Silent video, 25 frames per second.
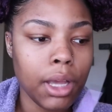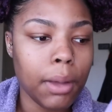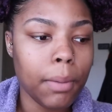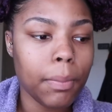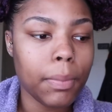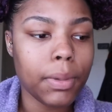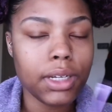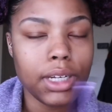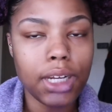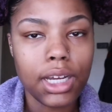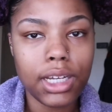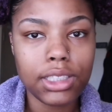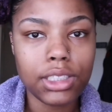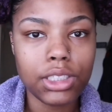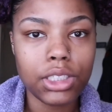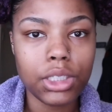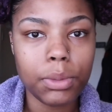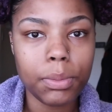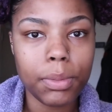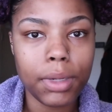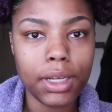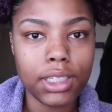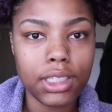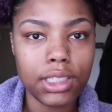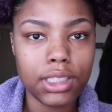but not too
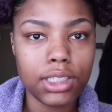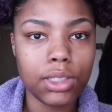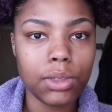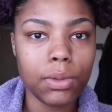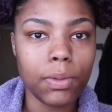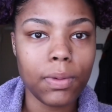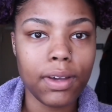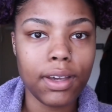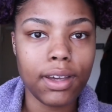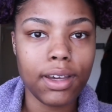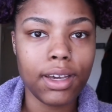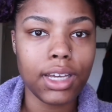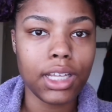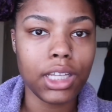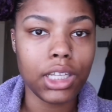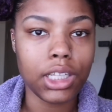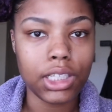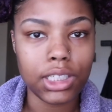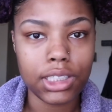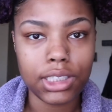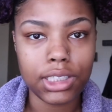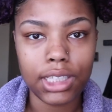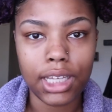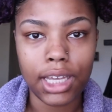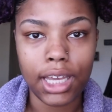much to where it
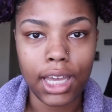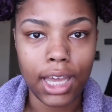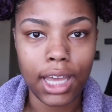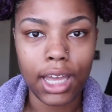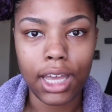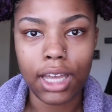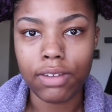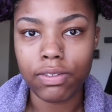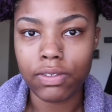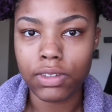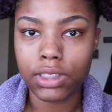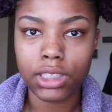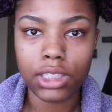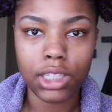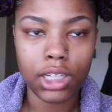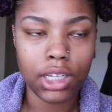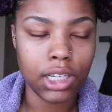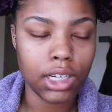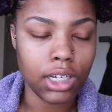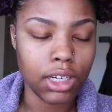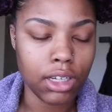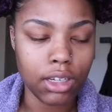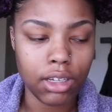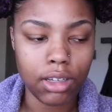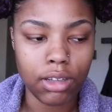looks like I have a ton
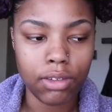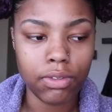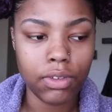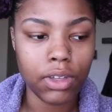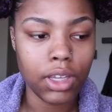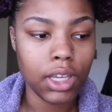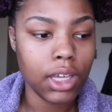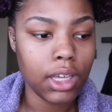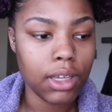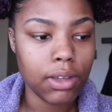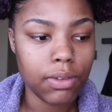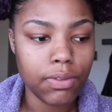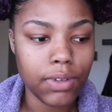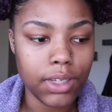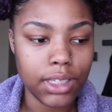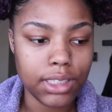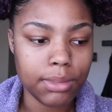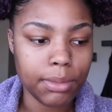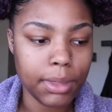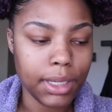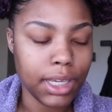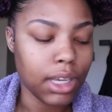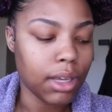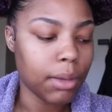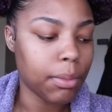of face
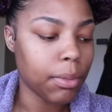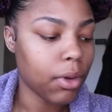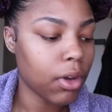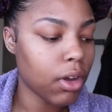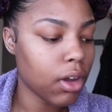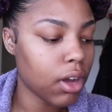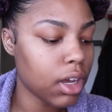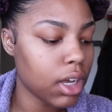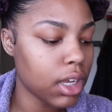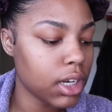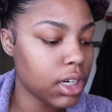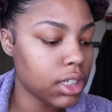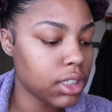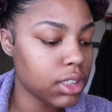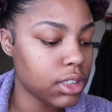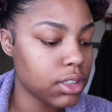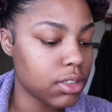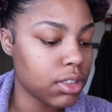makeup on.